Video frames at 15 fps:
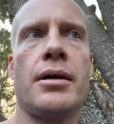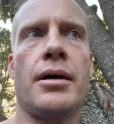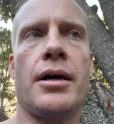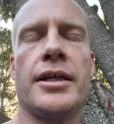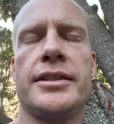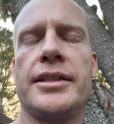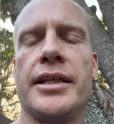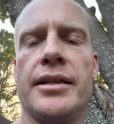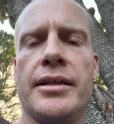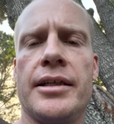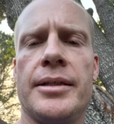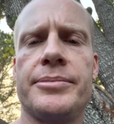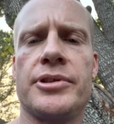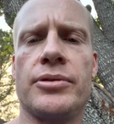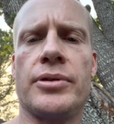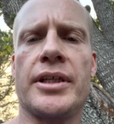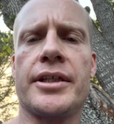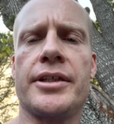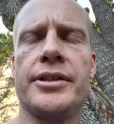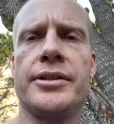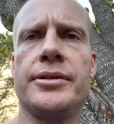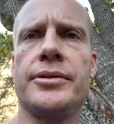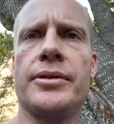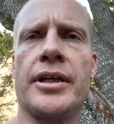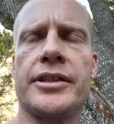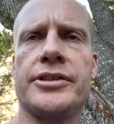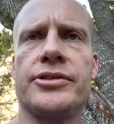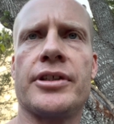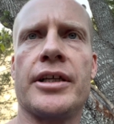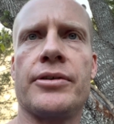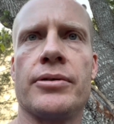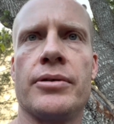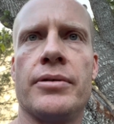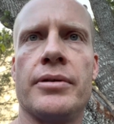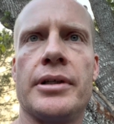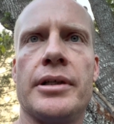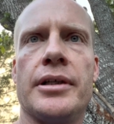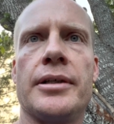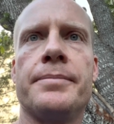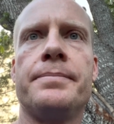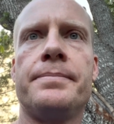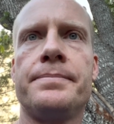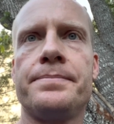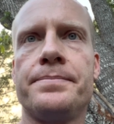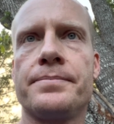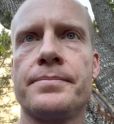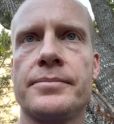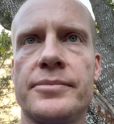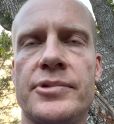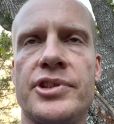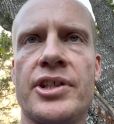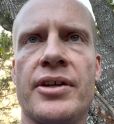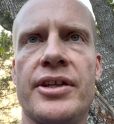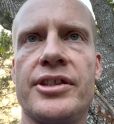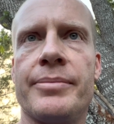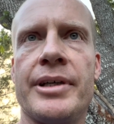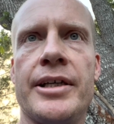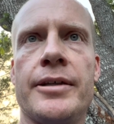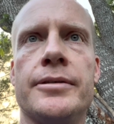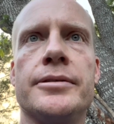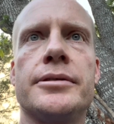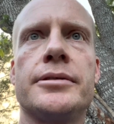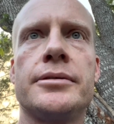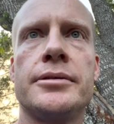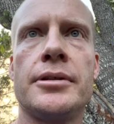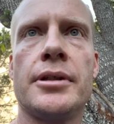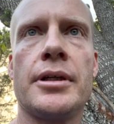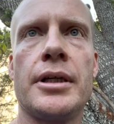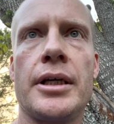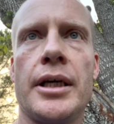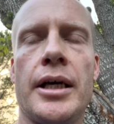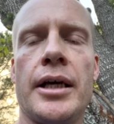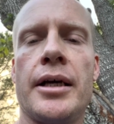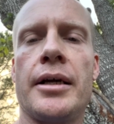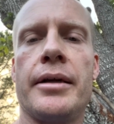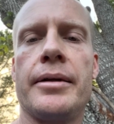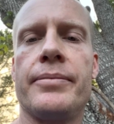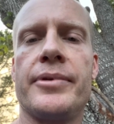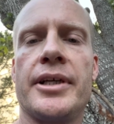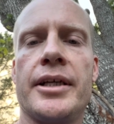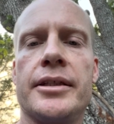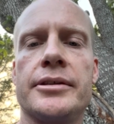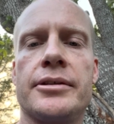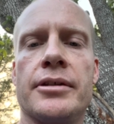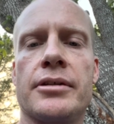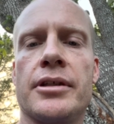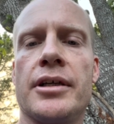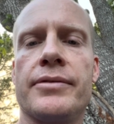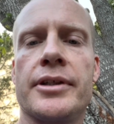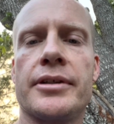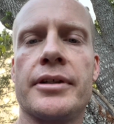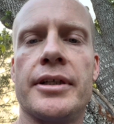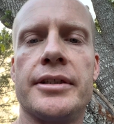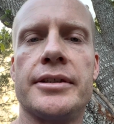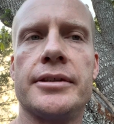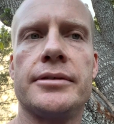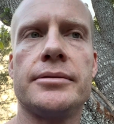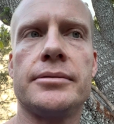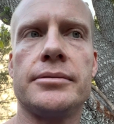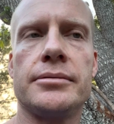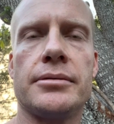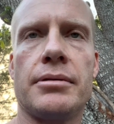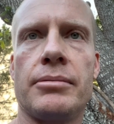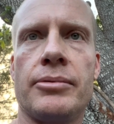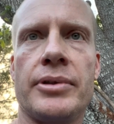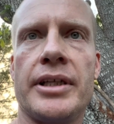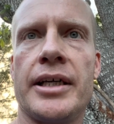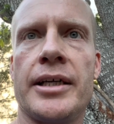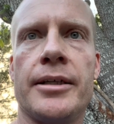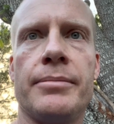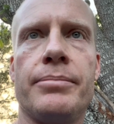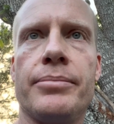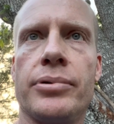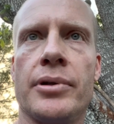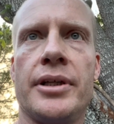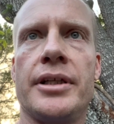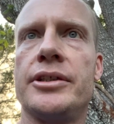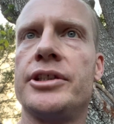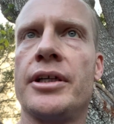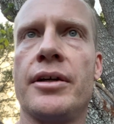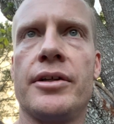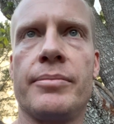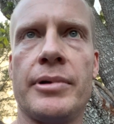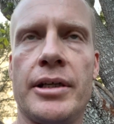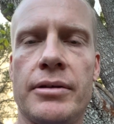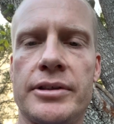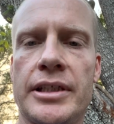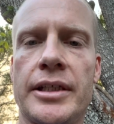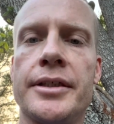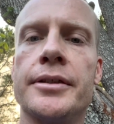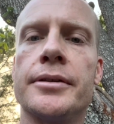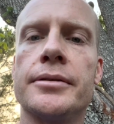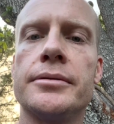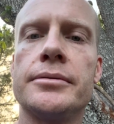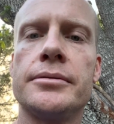I set it up so I could try growing cherry tomatoes, and then things took off like crazy. We had plenty of cherry tomatoes that year.